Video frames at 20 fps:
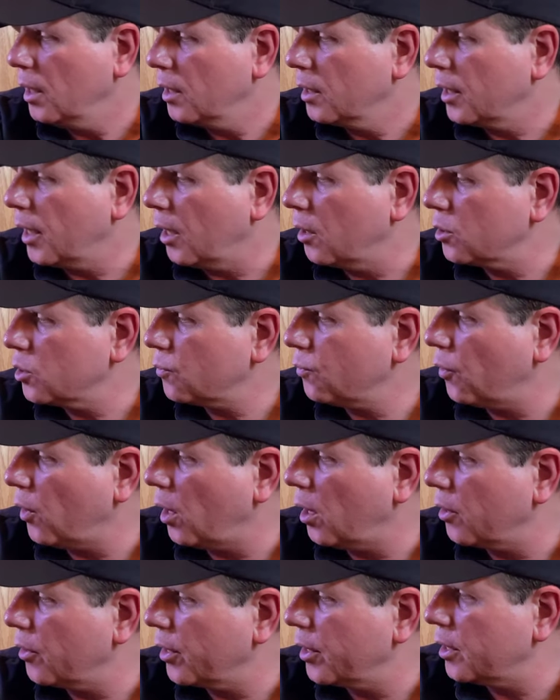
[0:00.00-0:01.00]
Now, as
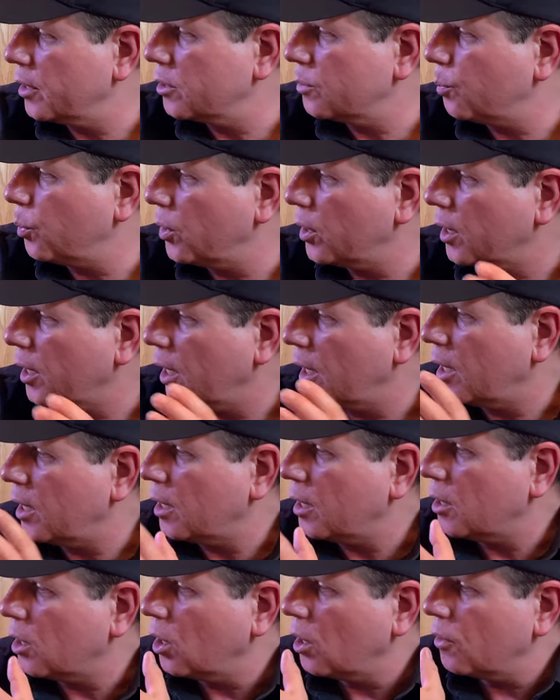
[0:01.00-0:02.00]
far as putting
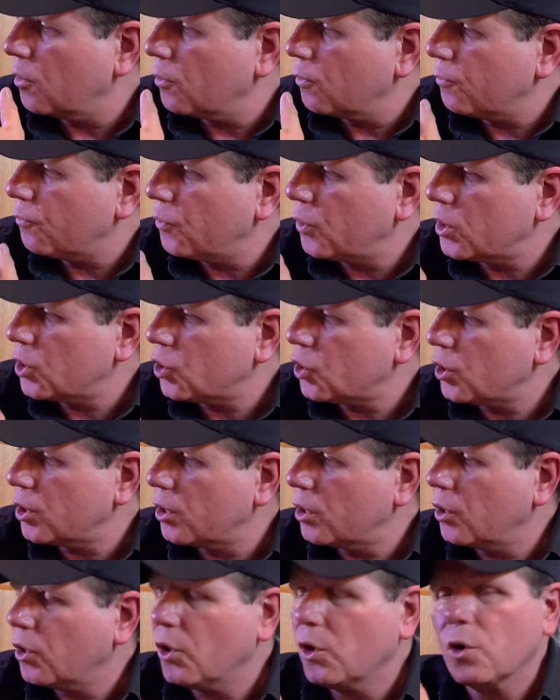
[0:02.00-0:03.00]
any other fish
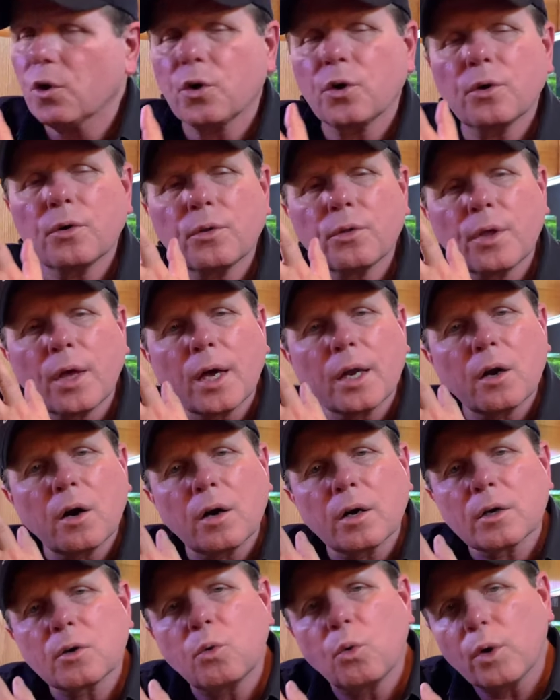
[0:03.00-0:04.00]
in here that
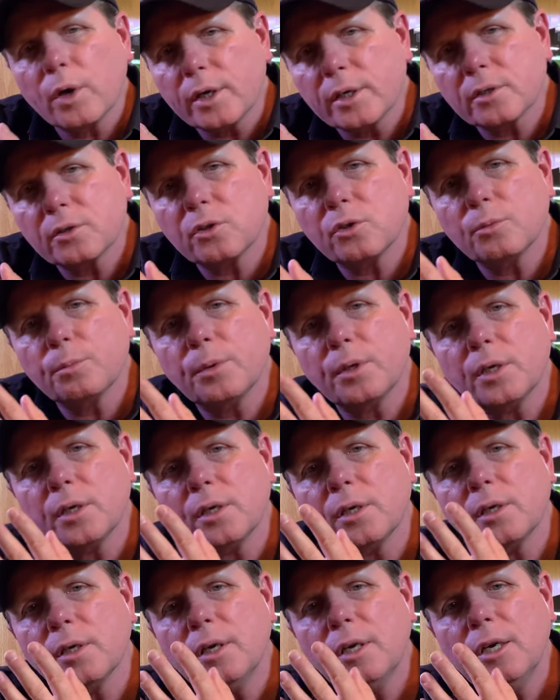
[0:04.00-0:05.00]
are going to
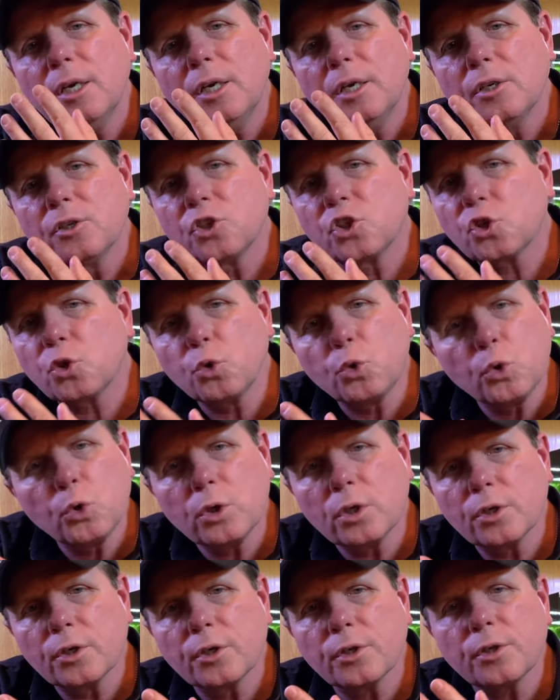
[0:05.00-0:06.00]
be
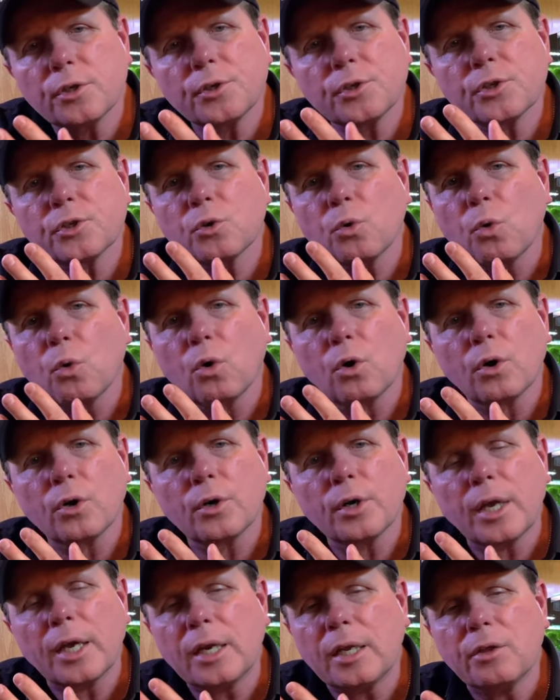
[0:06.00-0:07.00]
schoolers
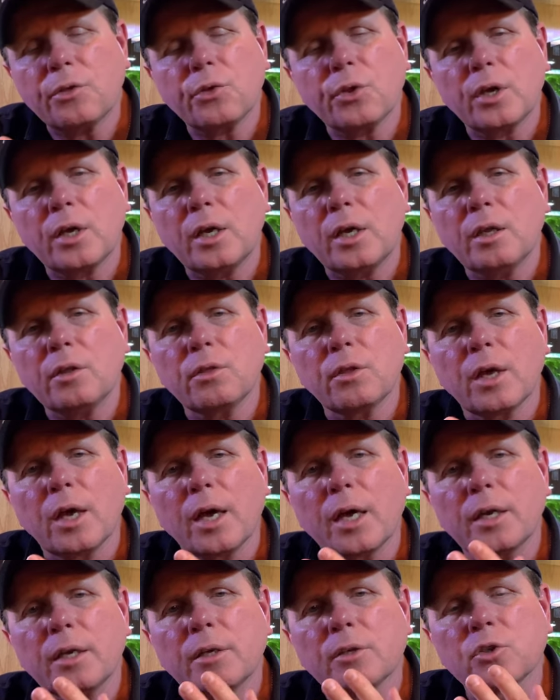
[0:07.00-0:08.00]
or anything
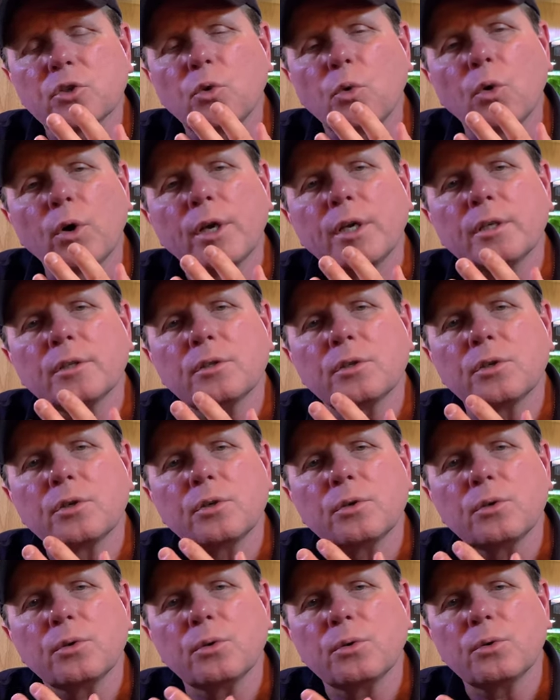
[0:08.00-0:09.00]
that is going
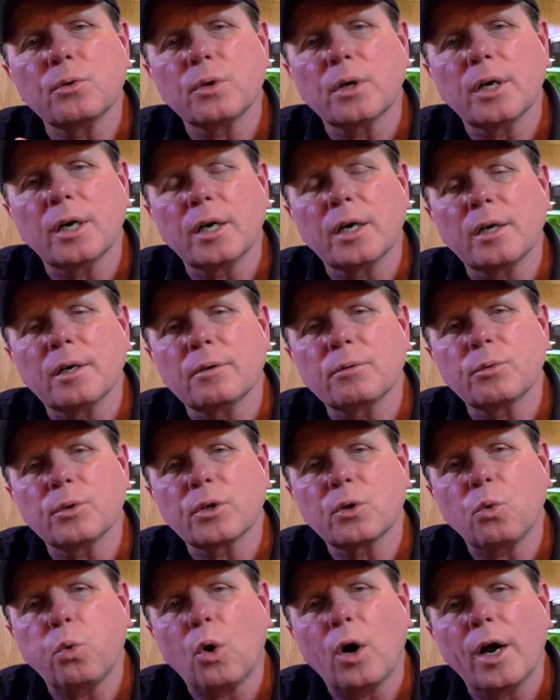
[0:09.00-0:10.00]
to
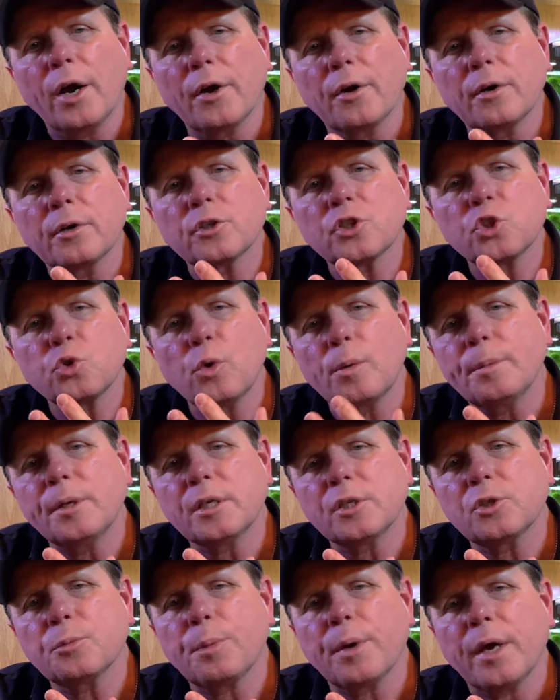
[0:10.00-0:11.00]
require swimming
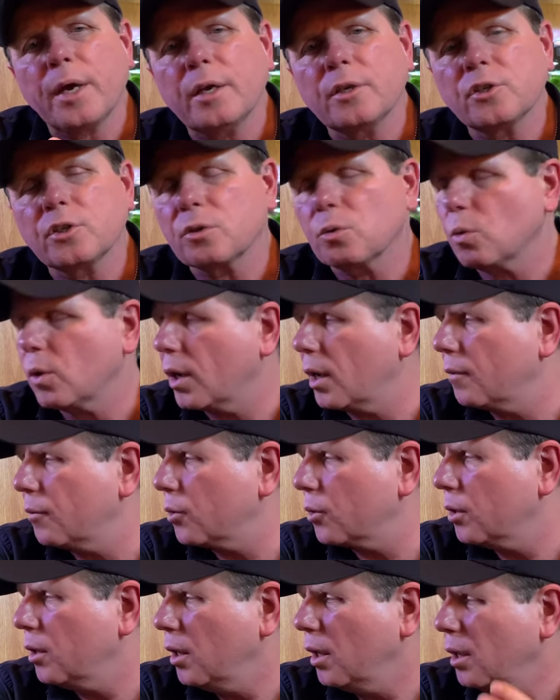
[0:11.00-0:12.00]
space or
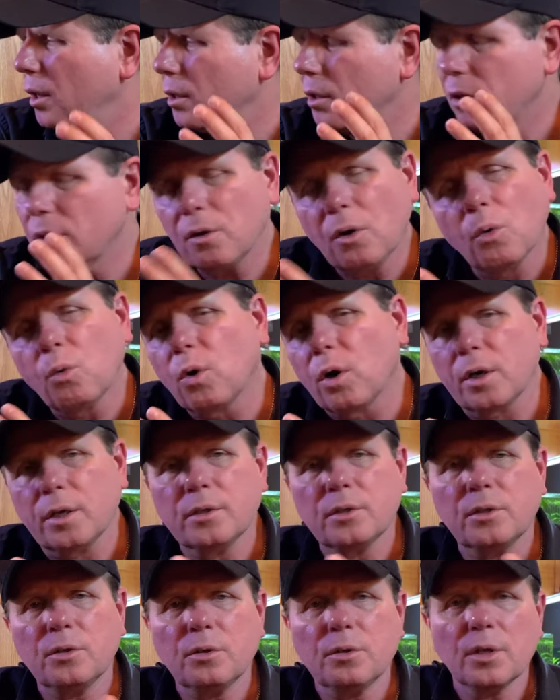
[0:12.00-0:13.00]
whatever, you don't
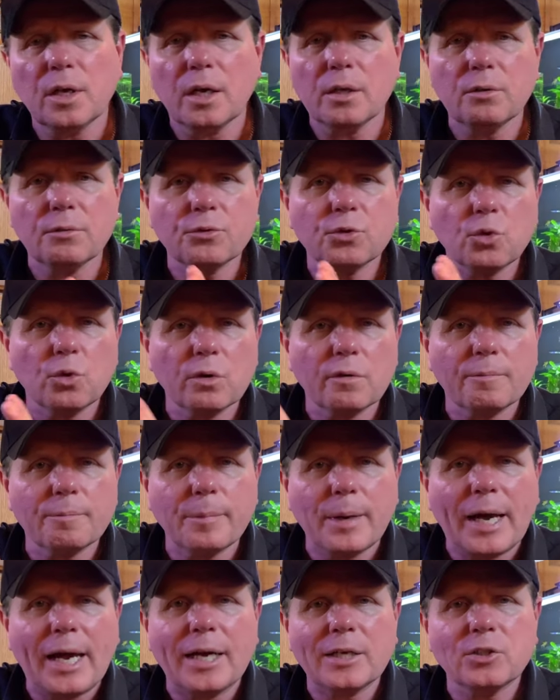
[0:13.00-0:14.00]
want to do that. You've sort of
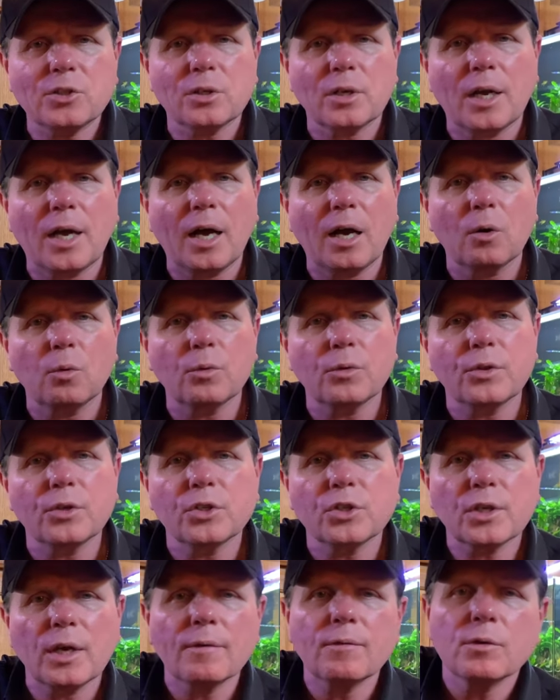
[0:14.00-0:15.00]
maxed it out with the
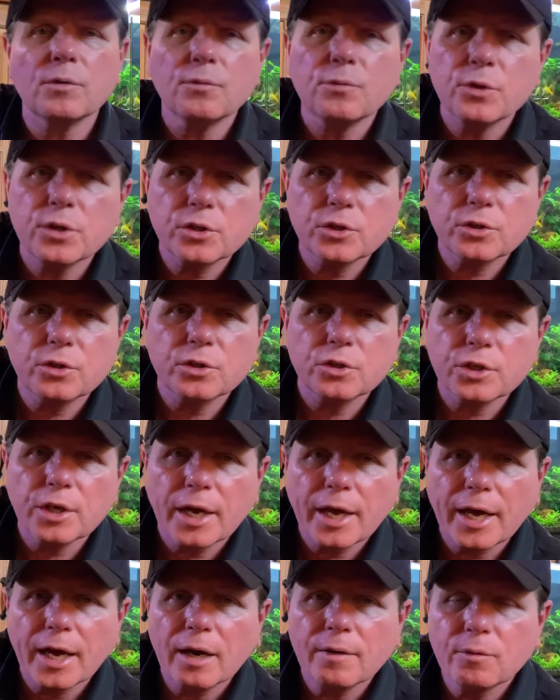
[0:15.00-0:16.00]
seven fish that you
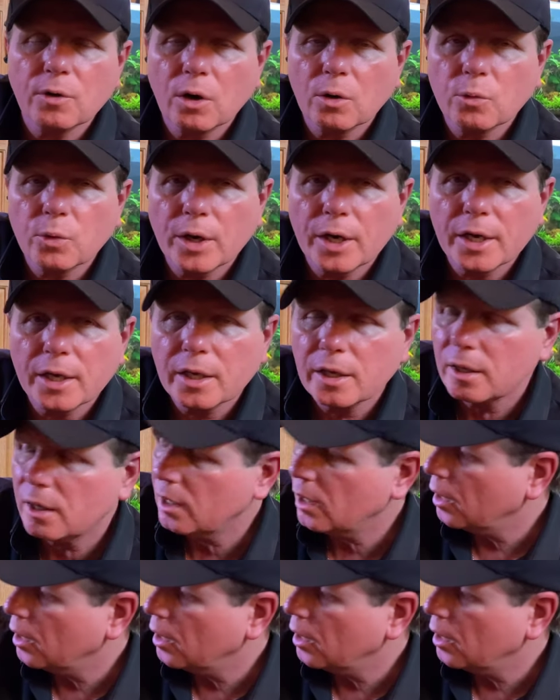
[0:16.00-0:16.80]
have already.